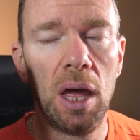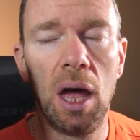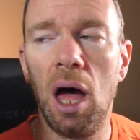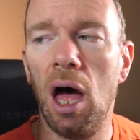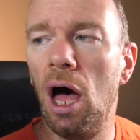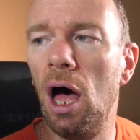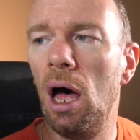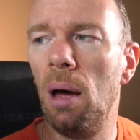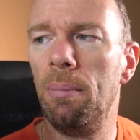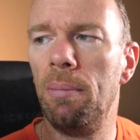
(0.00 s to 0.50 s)

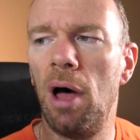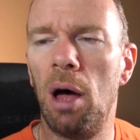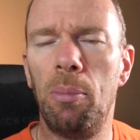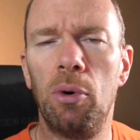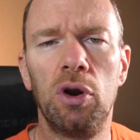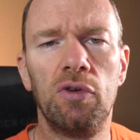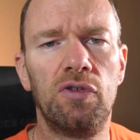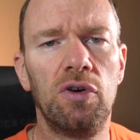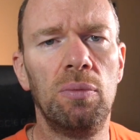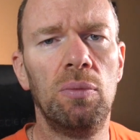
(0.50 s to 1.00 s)
I
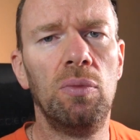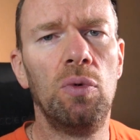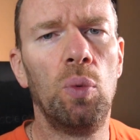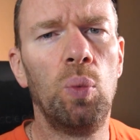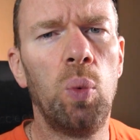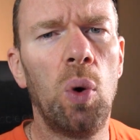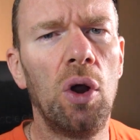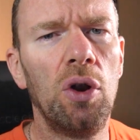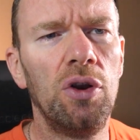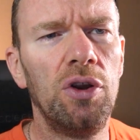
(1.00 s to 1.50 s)
bought it from
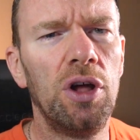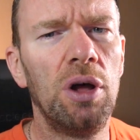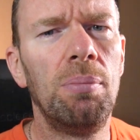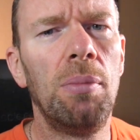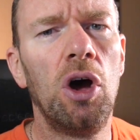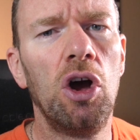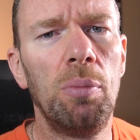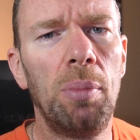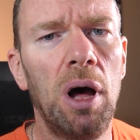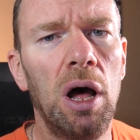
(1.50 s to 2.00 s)
Wonder
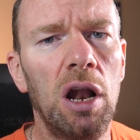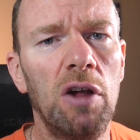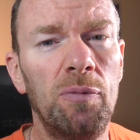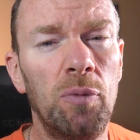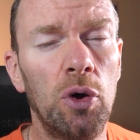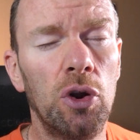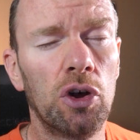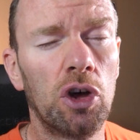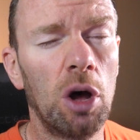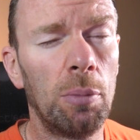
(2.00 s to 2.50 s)
Mobile. I've
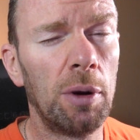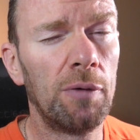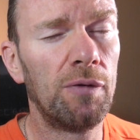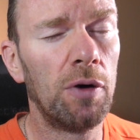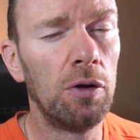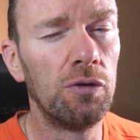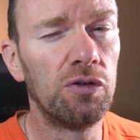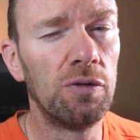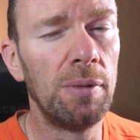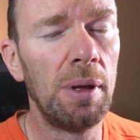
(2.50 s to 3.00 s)
bought a couple of
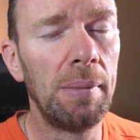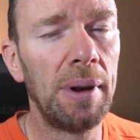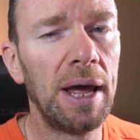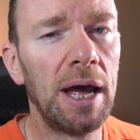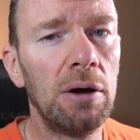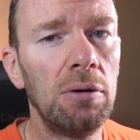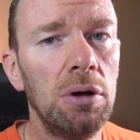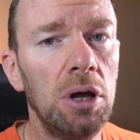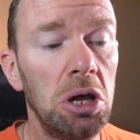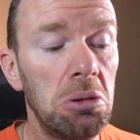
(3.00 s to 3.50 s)
phones from them
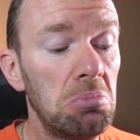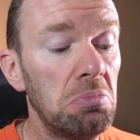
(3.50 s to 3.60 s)
now.